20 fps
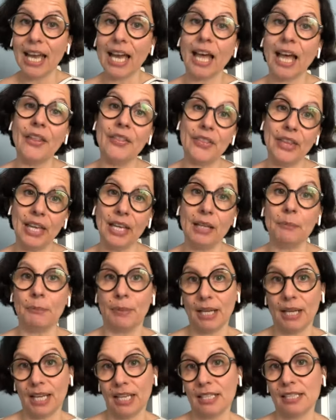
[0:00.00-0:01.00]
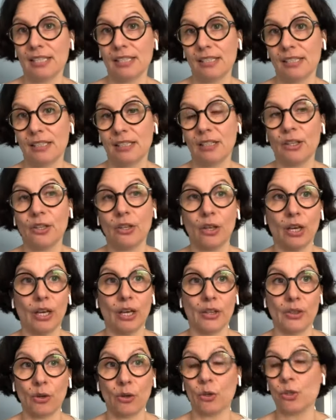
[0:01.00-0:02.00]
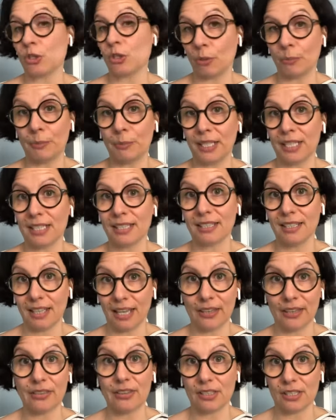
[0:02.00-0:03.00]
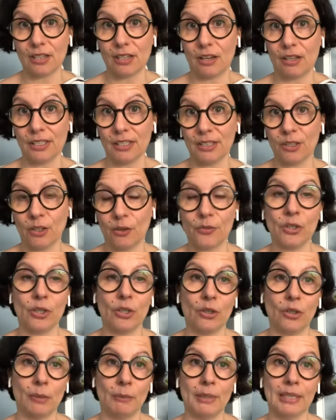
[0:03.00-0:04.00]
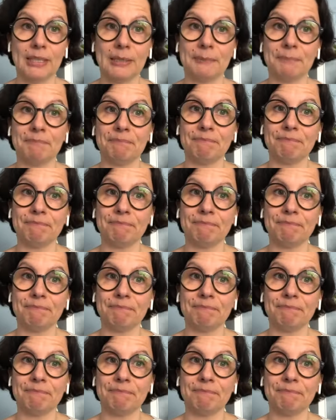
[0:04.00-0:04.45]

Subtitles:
and then placed those topics at the start of the document.